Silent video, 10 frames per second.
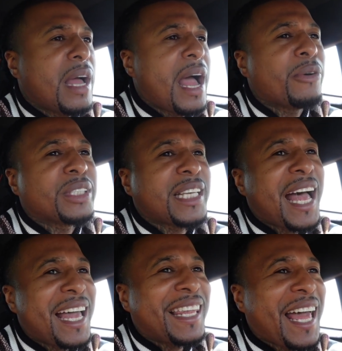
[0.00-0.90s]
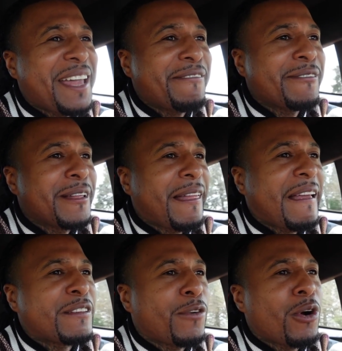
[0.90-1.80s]
outside life,
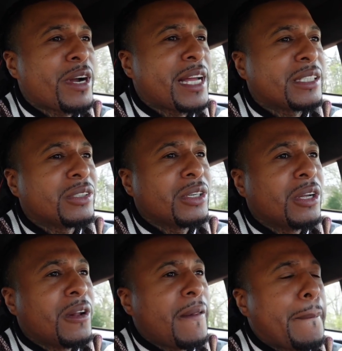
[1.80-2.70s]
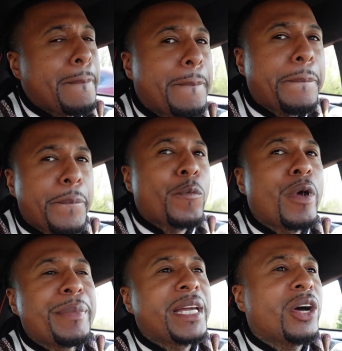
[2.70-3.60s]
as far as
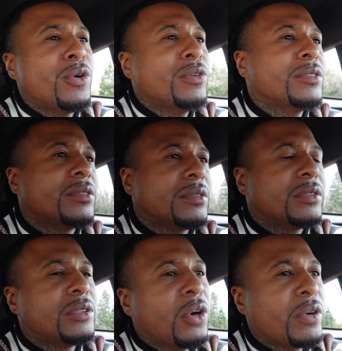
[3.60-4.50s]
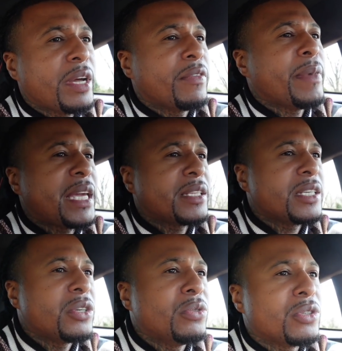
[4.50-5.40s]
women go, don't never make it
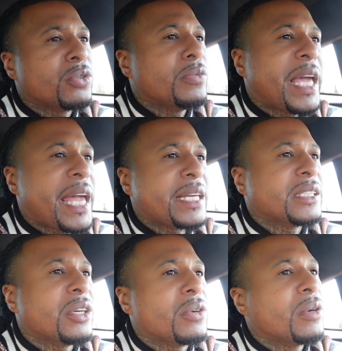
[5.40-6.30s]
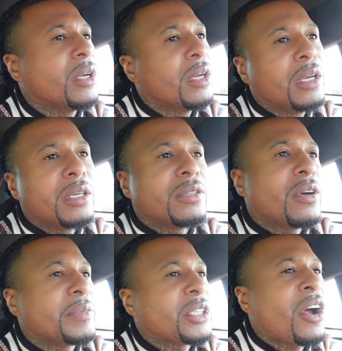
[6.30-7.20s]
to YouTube, gang. So
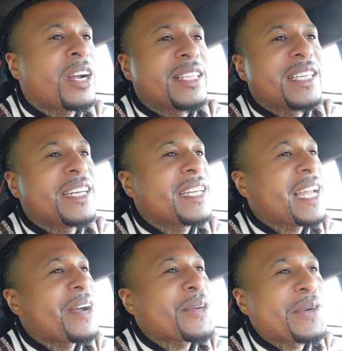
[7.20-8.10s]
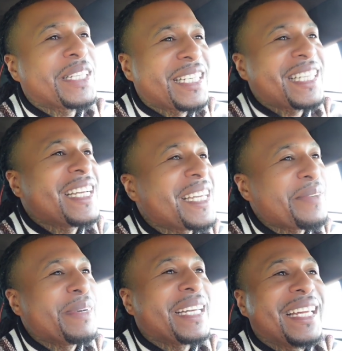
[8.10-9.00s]
I'm sorry to tell you. I don't know what to tell
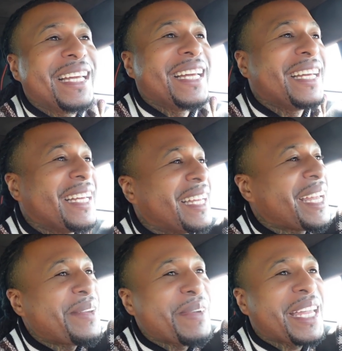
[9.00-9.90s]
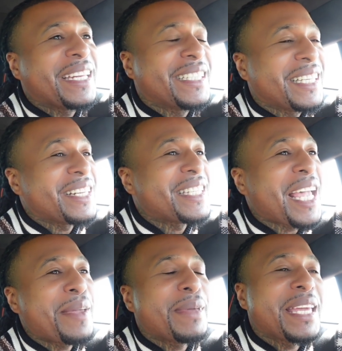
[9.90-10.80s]
you, but hey, man, it's
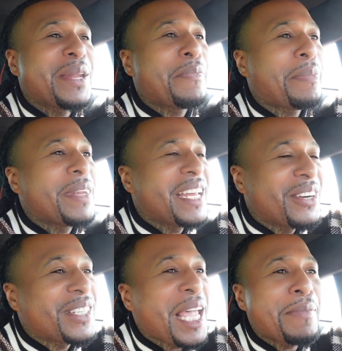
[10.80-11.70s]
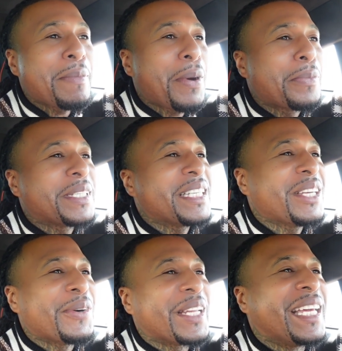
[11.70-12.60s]
entertainment. entertainment purposes
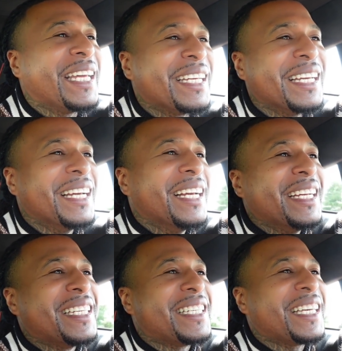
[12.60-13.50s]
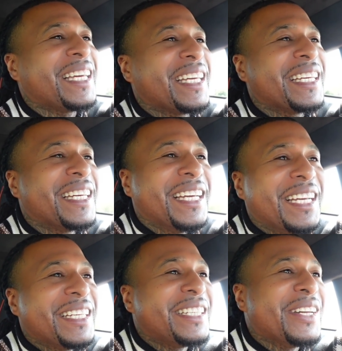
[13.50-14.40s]
only. Shit.
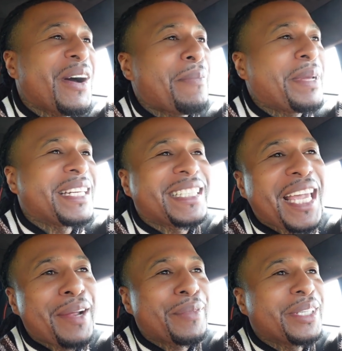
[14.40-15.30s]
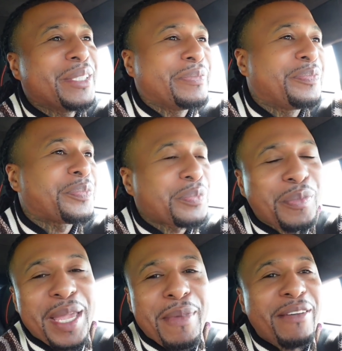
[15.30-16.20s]
You know, I pick this camera
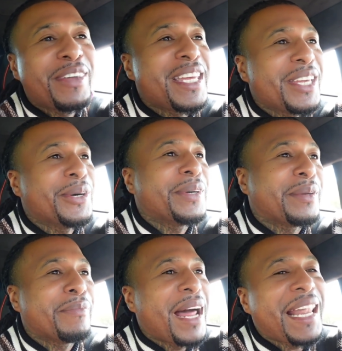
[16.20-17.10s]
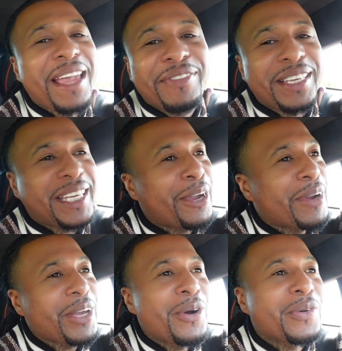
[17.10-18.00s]
up, make my video, and my life
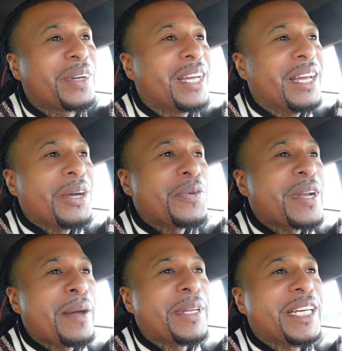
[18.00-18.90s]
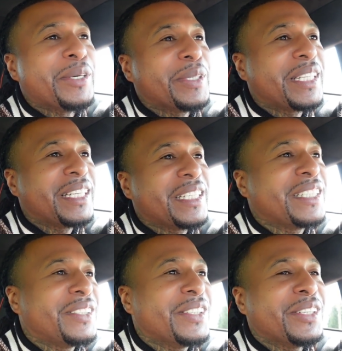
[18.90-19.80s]
carry on when I'm done with this,
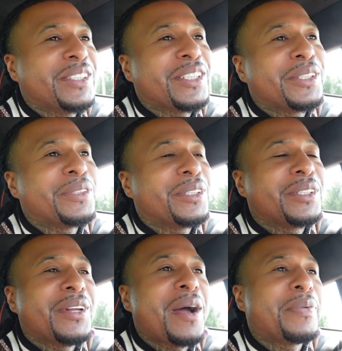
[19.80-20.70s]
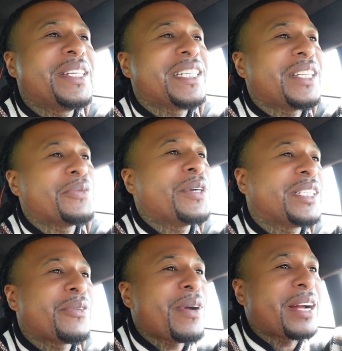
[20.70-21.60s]
you know? So you know, I appreciate the
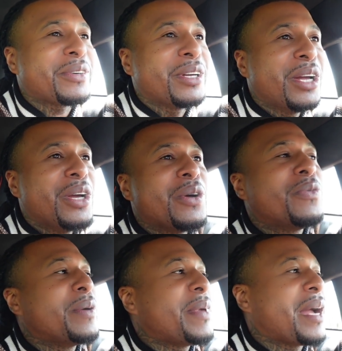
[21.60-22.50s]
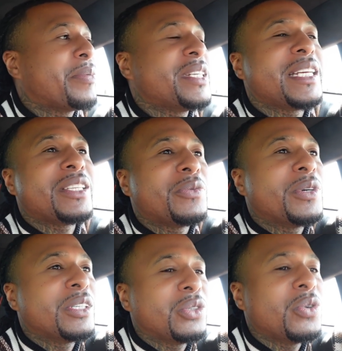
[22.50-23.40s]
ones that rock with me. I appreciate the
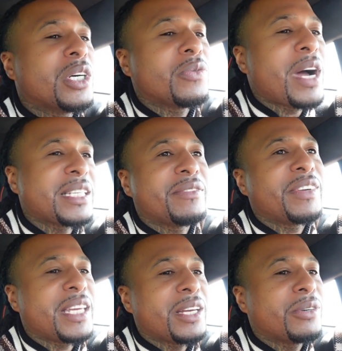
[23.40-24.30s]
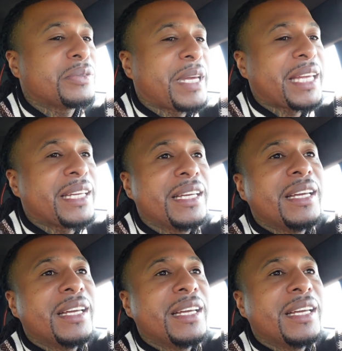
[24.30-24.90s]
ones who uh, watch the videos, man.